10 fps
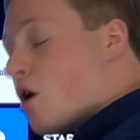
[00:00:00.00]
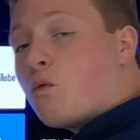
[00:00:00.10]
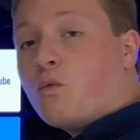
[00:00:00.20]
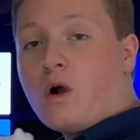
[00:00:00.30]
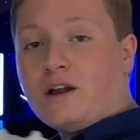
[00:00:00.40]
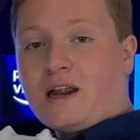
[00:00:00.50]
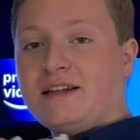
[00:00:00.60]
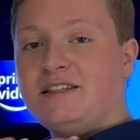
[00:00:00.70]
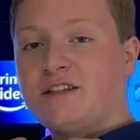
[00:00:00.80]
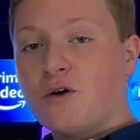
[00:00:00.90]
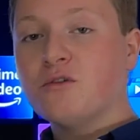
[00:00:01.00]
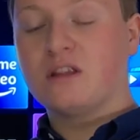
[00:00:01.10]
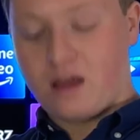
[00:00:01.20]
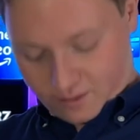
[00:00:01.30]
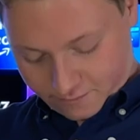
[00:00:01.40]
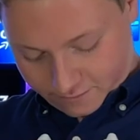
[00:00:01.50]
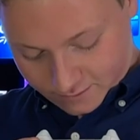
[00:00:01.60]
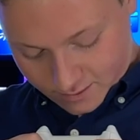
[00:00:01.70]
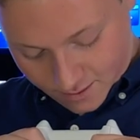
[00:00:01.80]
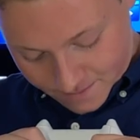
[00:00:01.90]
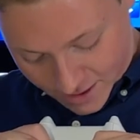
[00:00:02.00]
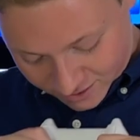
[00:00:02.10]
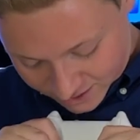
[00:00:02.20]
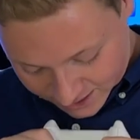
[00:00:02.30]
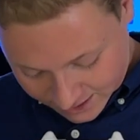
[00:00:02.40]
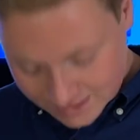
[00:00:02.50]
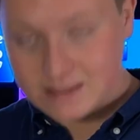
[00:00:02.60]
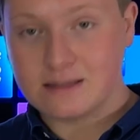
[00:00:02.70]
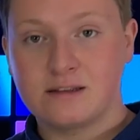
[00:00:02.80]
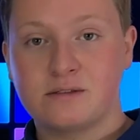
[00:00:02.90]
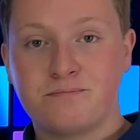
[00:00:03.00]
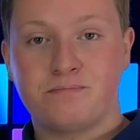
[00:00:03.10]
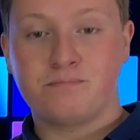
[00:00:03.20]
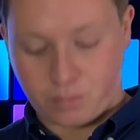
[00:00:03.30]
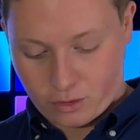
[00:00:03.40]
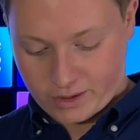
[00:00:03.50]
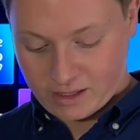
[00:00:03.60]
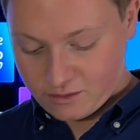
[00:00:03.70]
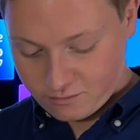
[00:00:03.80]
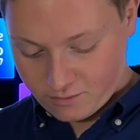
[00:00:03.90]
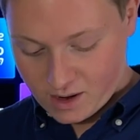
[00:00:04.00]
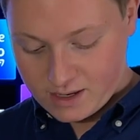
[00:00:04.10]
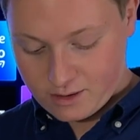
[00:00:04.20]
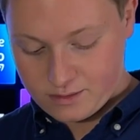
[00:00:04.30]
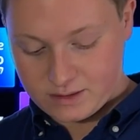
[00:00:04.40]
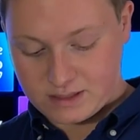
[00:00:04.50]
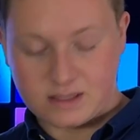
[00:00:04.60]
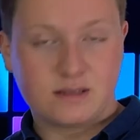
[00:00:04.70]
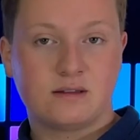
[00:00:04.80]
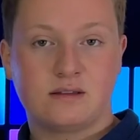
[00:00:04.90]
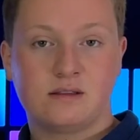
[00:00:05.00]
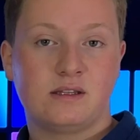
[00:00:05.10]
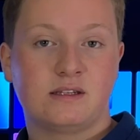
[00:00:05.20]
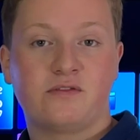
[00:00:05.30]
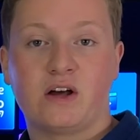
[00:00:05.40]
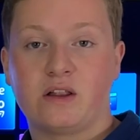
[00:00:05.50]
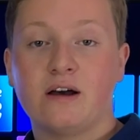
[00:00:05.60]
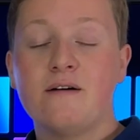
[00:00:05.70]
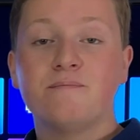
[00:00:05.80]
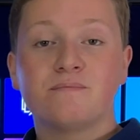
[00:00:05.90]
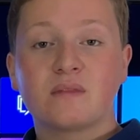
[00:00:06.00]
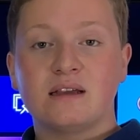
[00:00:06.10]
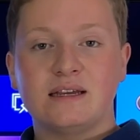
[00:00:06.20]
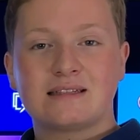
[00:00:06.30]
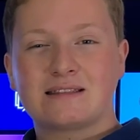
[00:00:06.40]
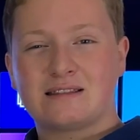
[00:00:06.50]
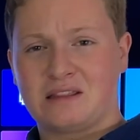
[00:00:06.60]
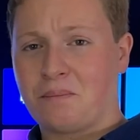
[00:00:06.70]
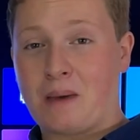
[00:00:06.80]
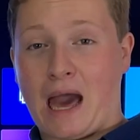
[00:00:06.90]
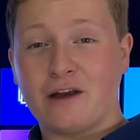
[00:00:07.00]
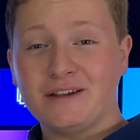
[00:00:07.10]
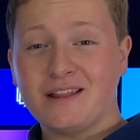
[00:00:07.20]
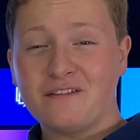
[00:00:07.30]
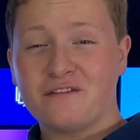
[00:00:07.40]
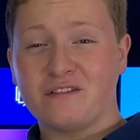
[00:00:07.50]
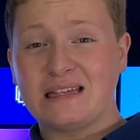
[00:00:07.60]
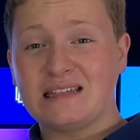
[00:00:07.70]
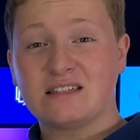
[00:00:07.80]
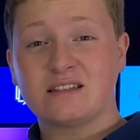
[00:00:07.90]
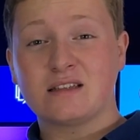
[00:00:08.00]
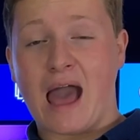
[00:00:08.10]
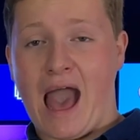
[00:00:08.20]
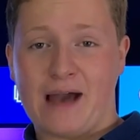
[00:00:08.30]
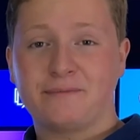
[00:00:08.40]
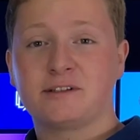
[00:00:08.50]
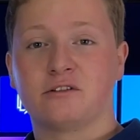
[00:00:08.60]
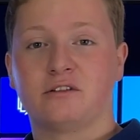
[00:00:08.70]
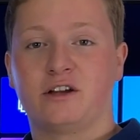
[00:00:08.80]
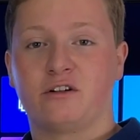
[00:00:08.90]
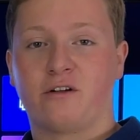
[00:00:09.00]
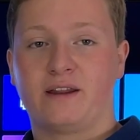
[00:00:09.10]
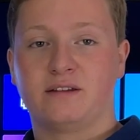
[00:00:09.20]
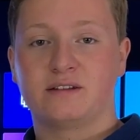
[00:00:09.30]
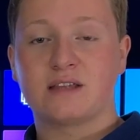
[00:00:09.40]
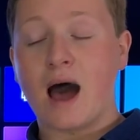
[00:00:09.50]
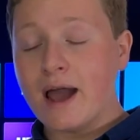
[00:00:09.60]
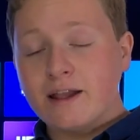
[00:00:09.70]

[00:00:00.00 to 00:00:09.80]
What I don't love about this boy right here, this fella, is the battery life is absolutely horrendous. I